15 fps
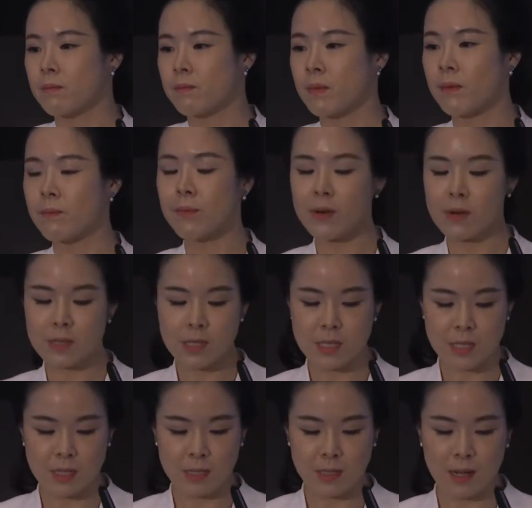But
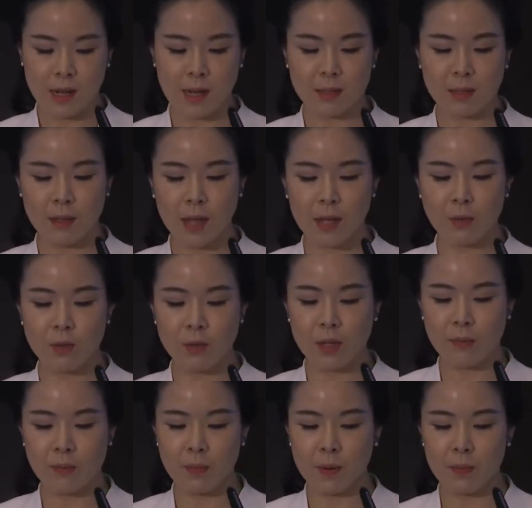first, I'd like to
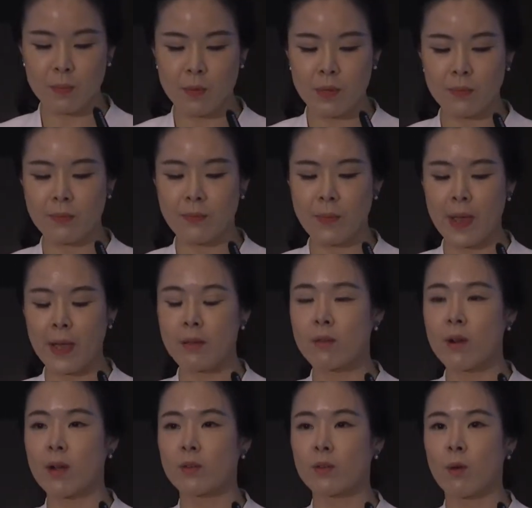give a brief
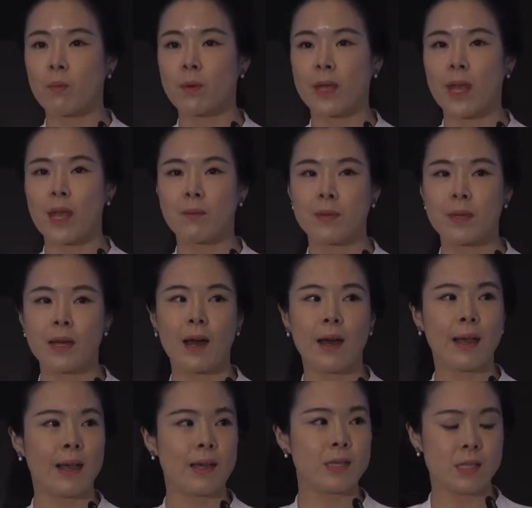background of
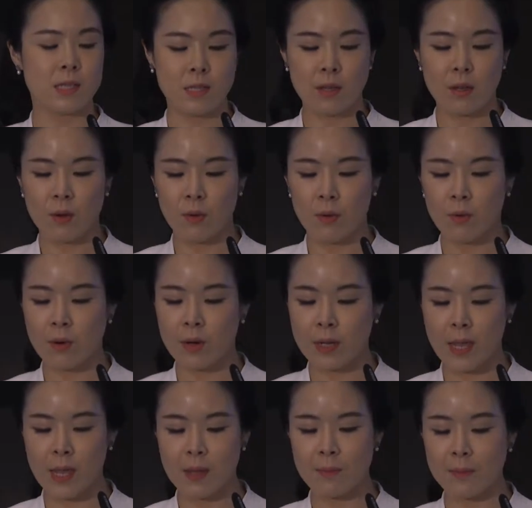KPIS or
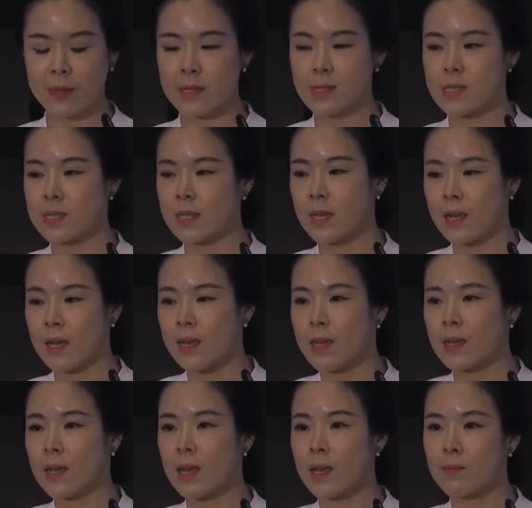KPIS.
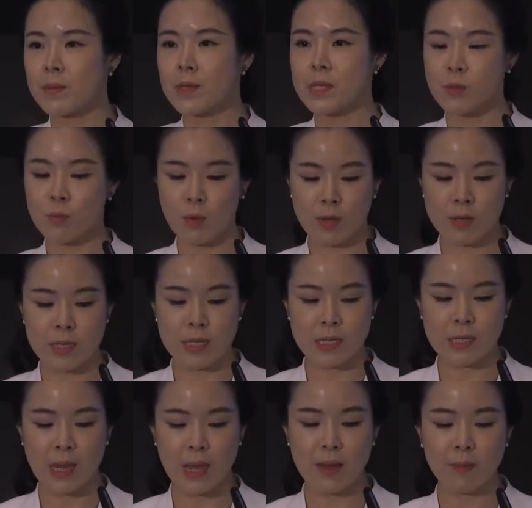KPIS was
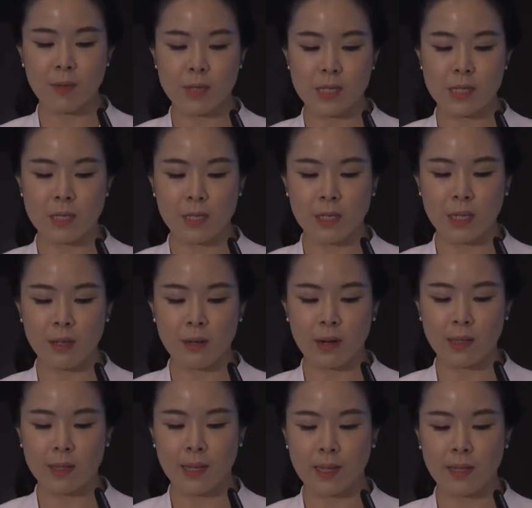established in
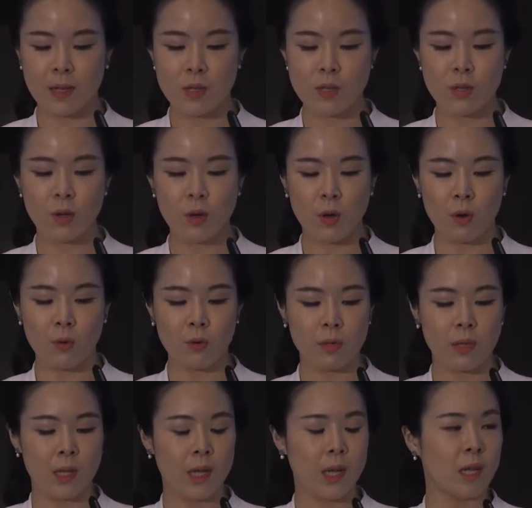HIRA 10 years ago
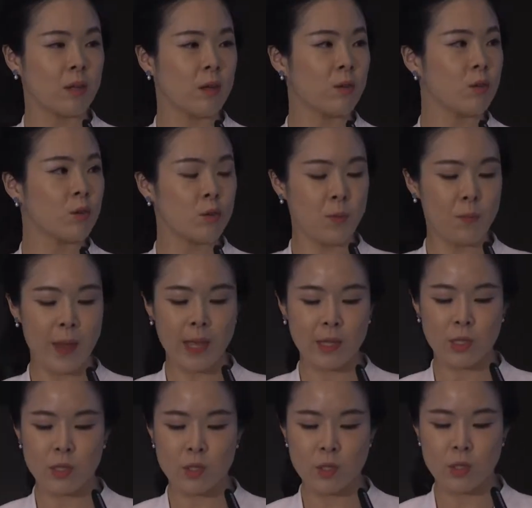in order to
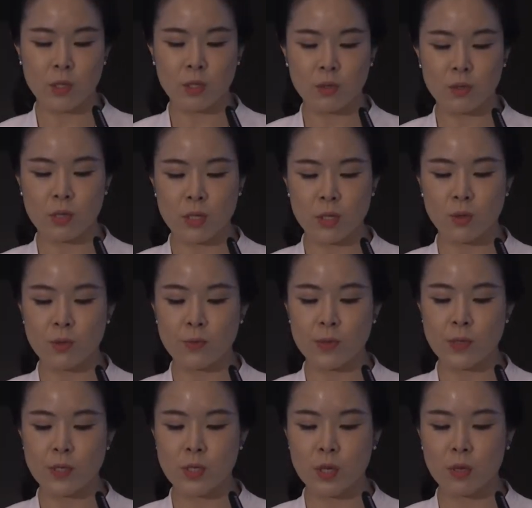manage the
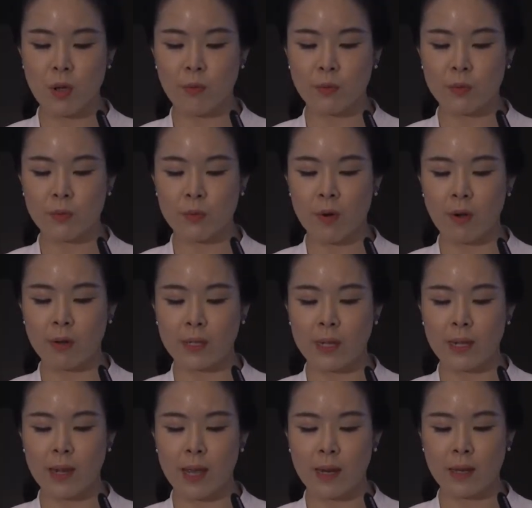distribution of
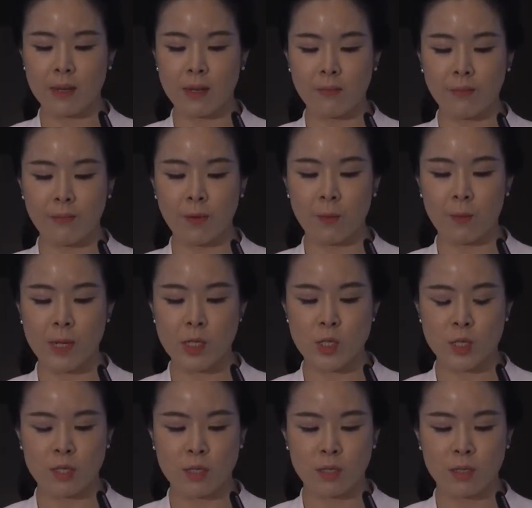drug-related
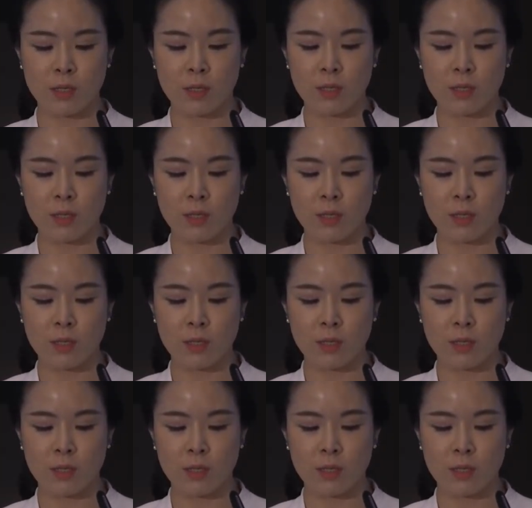information.